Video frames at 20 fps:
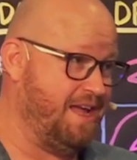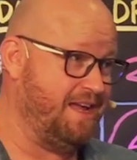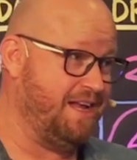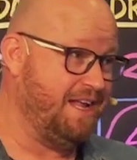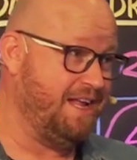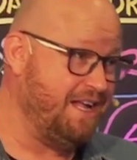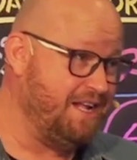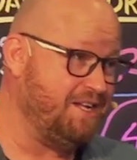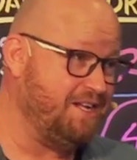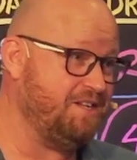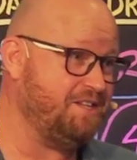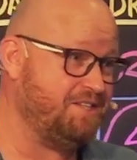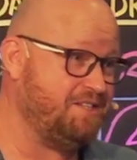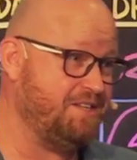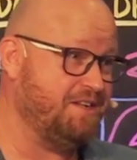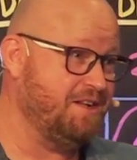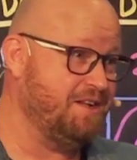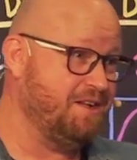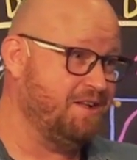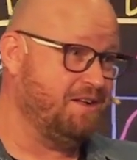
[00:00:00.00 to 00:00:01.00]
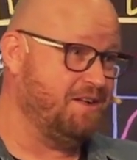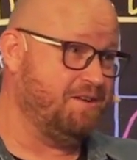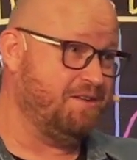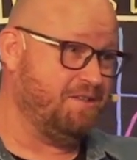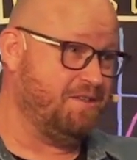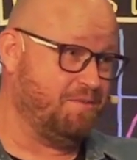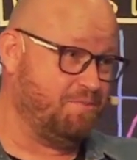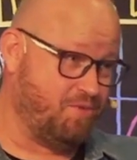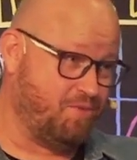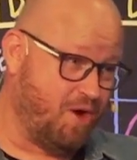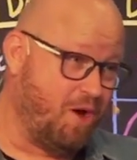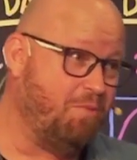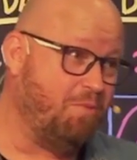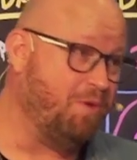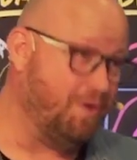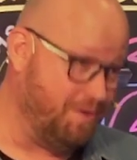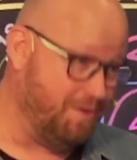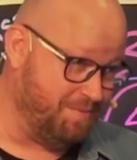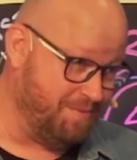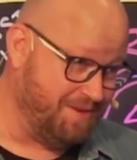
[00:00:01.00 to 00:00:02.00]
here's the
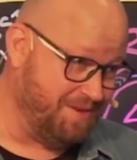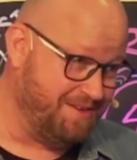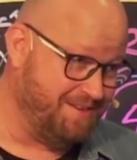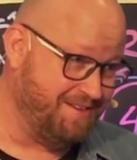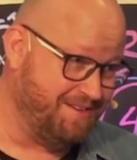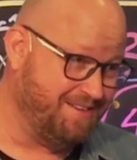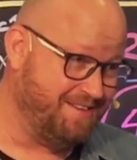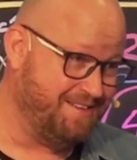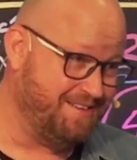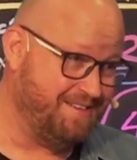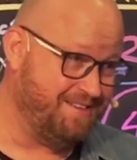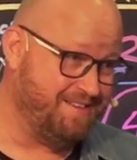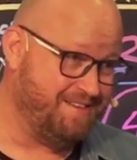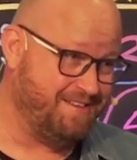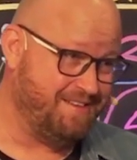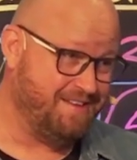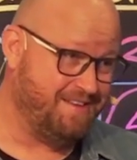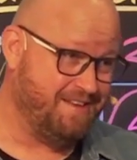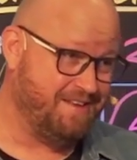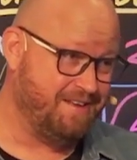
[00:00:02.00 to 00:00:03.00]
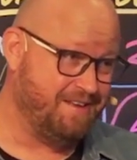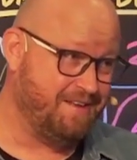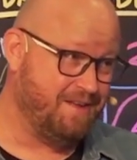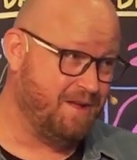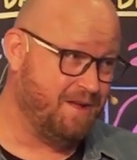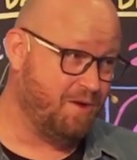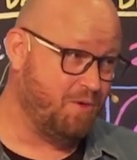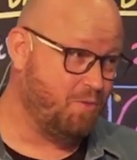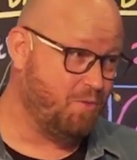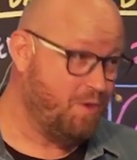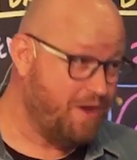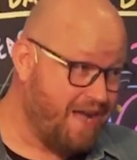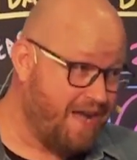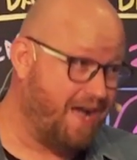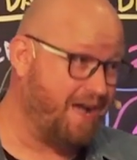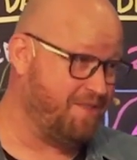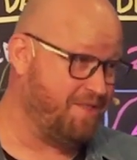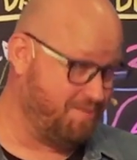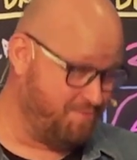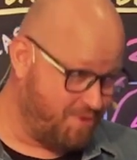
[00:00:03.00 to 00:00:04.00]
problem. We are
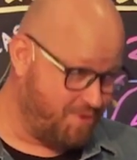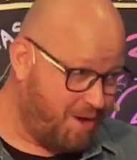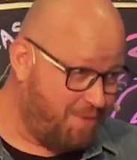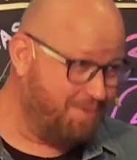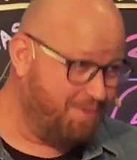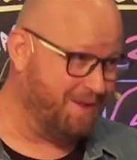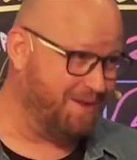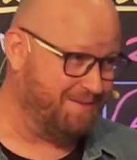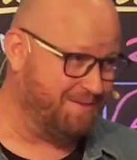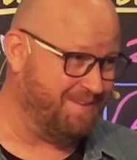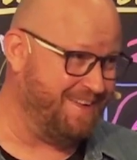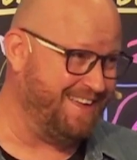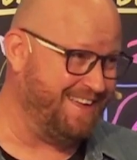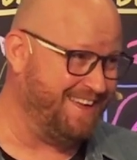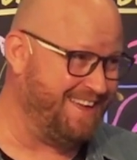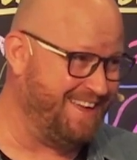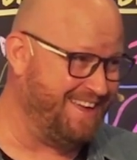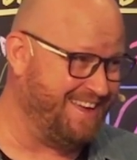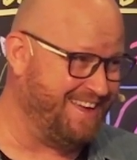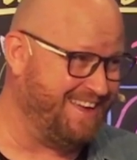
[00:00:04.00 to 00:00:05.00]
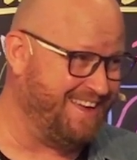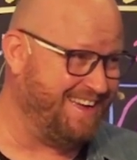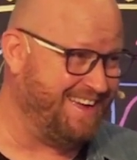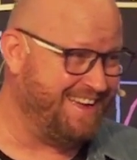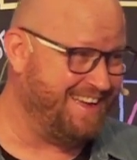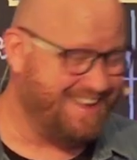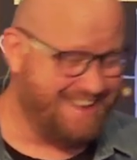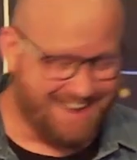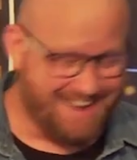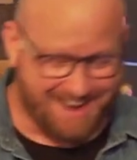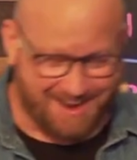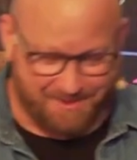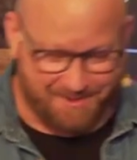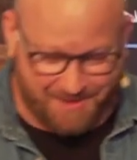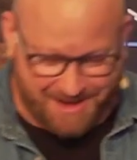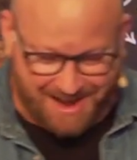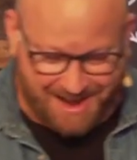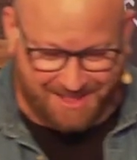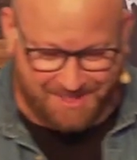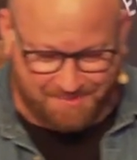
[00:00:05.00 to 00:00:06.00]
the problem. We
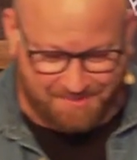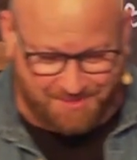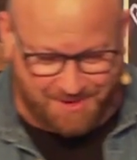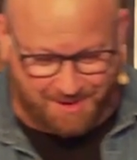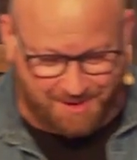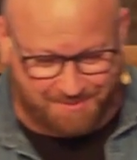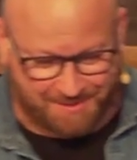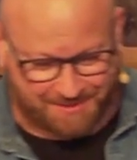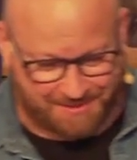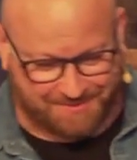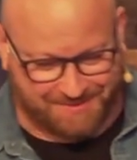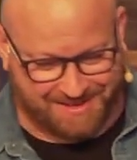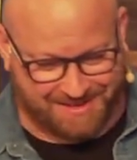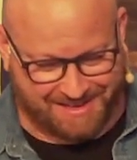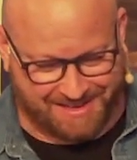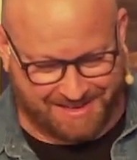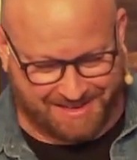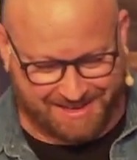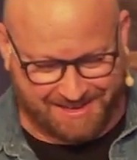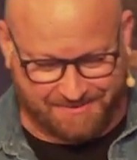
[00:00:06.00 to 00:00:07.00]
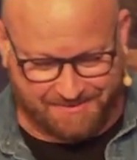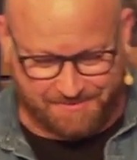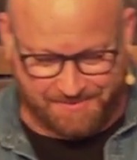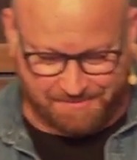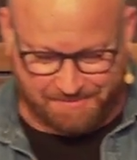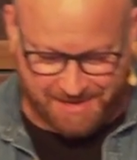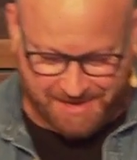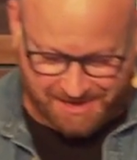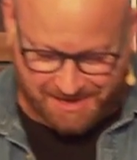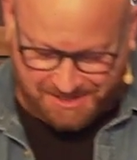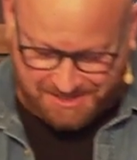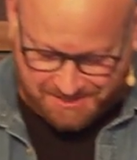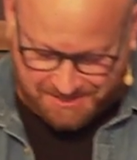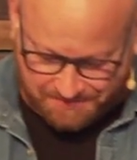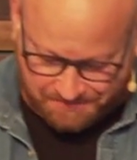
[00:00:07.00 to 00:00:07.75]
are the problem. Because